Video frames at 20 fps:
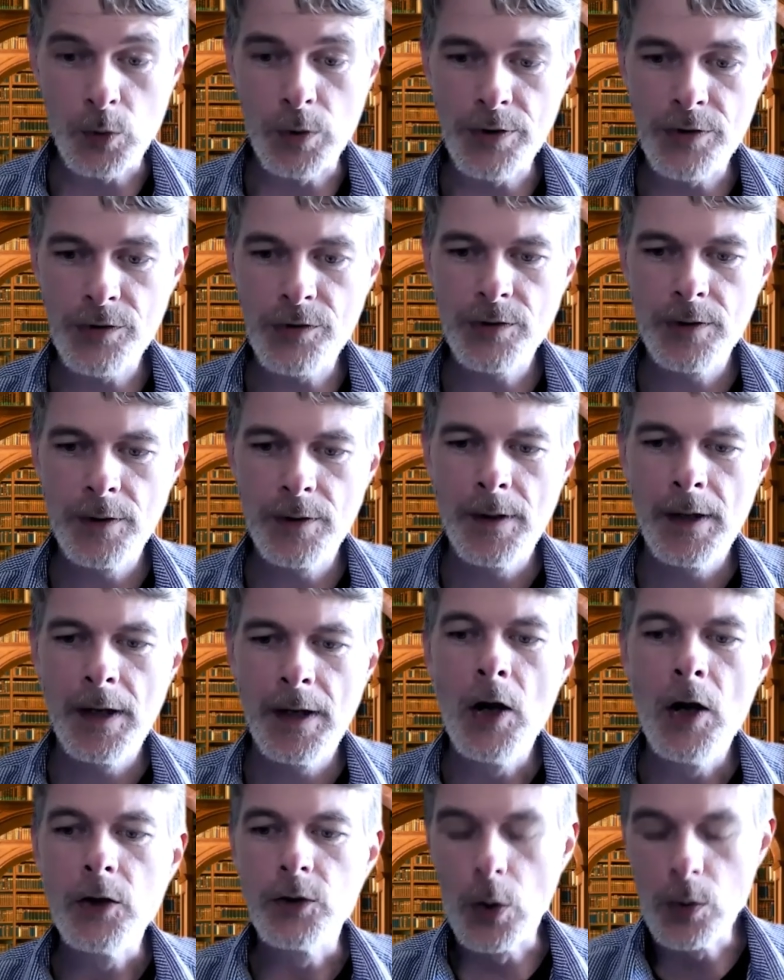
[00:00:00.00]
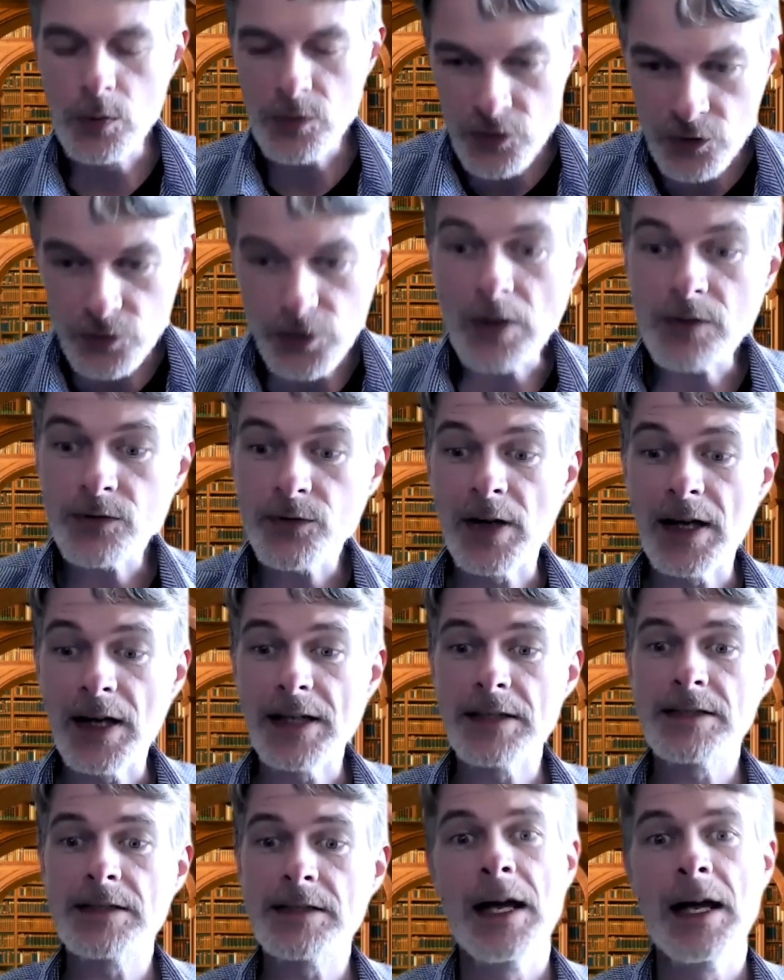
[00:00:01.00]
was don't start
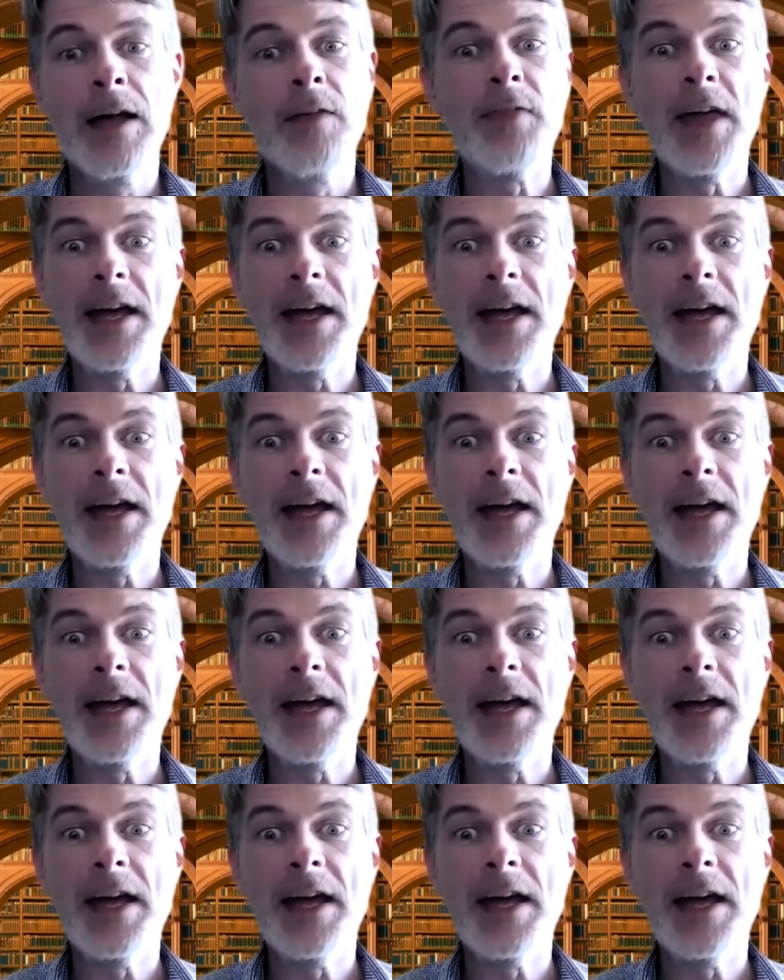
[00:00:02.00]
fast,